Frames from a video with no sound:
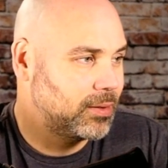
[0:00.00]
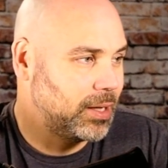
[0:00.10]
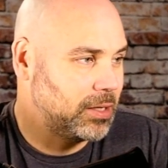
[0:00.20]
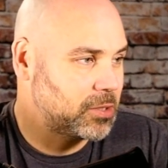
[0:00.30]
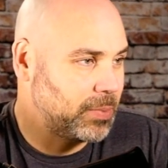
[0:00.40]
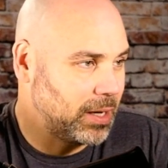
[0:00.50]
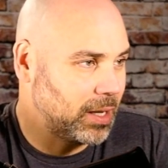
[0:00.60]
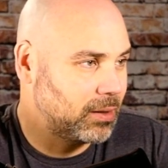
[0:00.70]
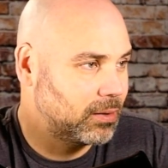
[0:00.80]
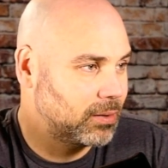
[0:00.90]
in
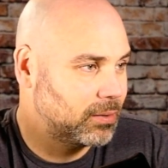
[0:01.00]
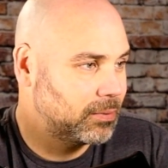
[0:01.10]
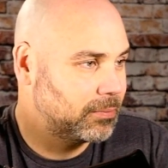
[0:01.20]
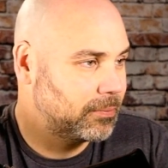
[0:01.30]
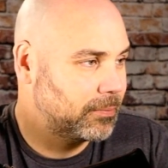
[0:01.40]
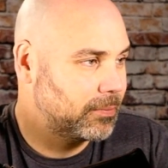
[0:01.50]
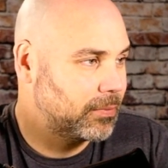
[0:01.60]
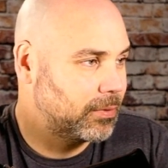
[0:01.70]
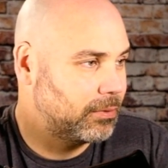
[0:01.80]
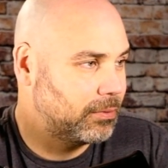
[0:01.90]
spending
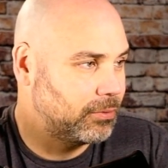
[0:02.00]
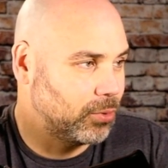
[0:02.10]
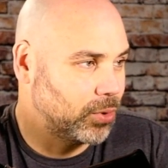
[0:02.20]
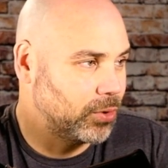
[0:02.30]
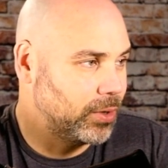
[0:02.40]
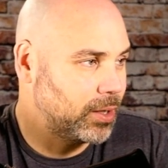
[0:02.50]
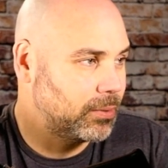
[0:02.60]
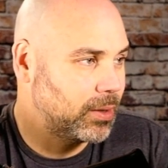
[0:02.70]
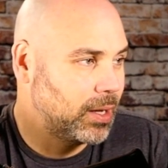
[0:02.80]
for recruiting.